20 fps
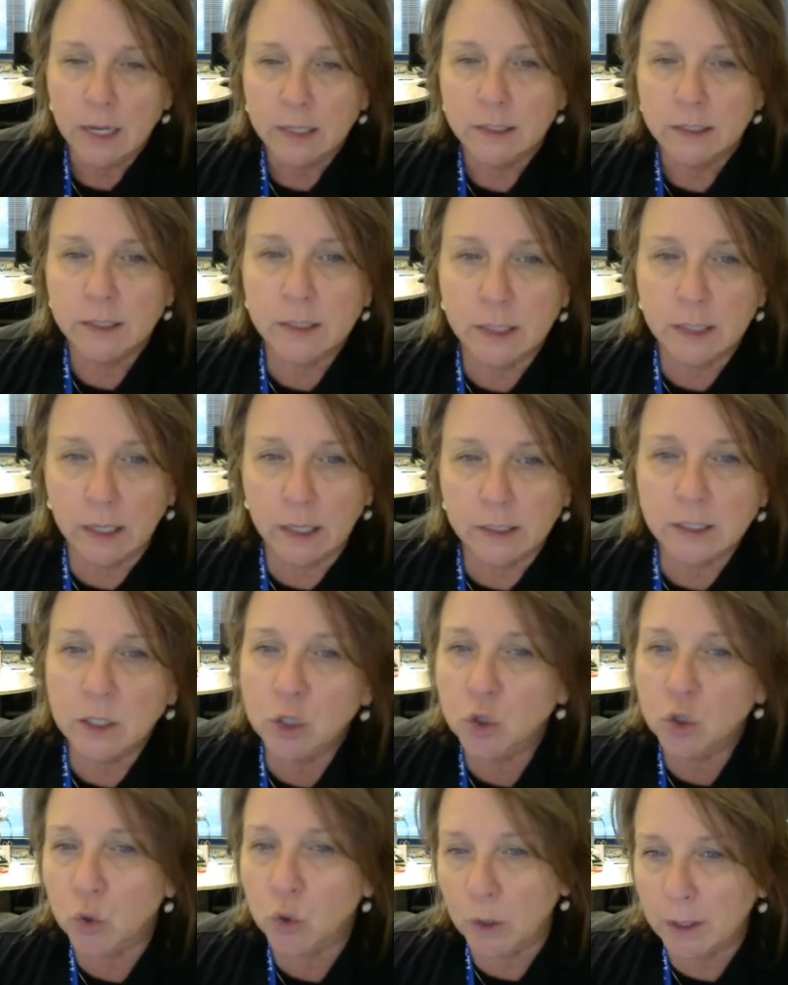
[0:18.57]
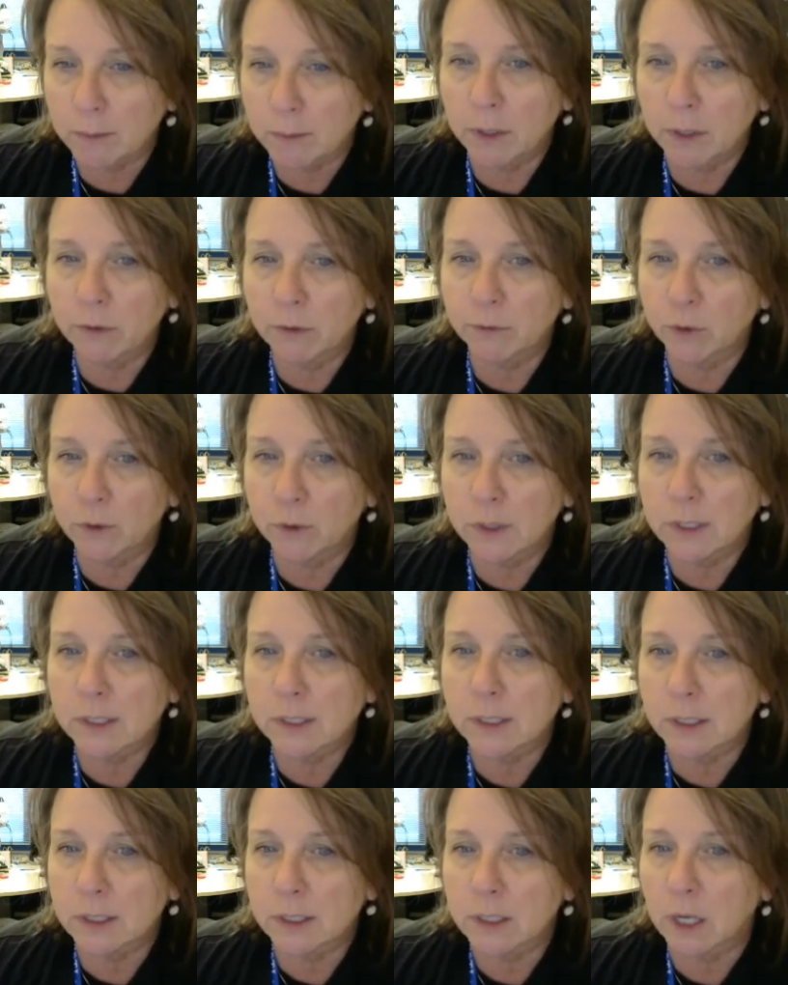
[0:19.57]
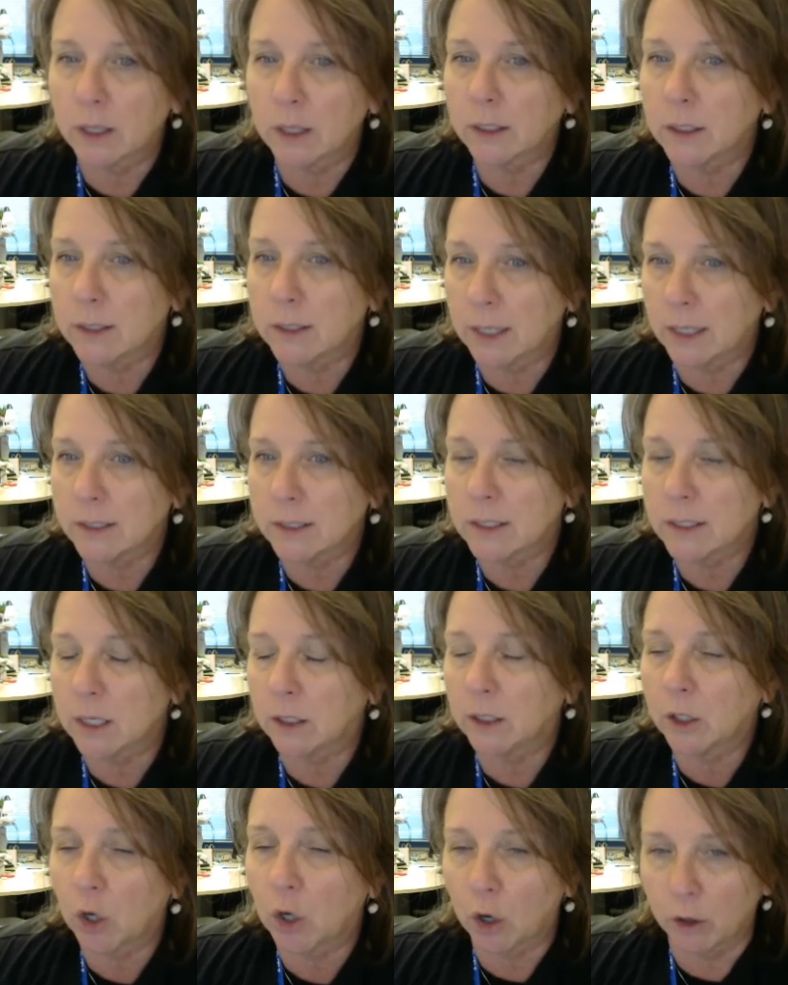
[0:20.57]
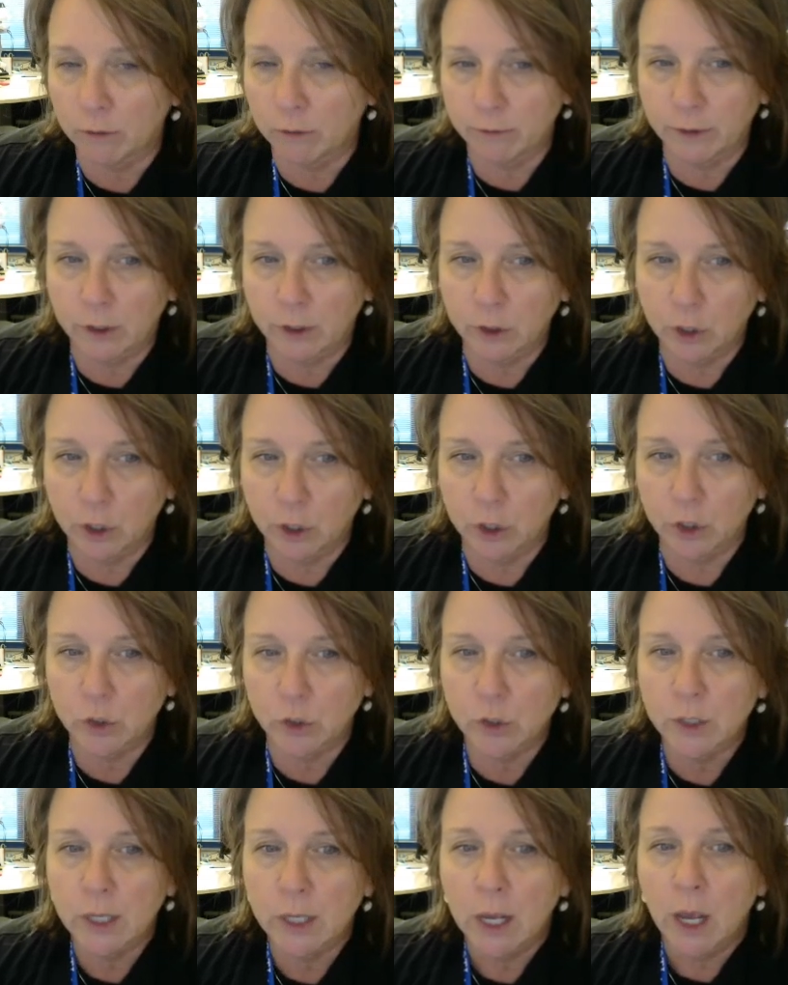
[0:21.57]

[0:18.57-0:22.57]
Discuss the treatment for the systolic and diastolic heart failures.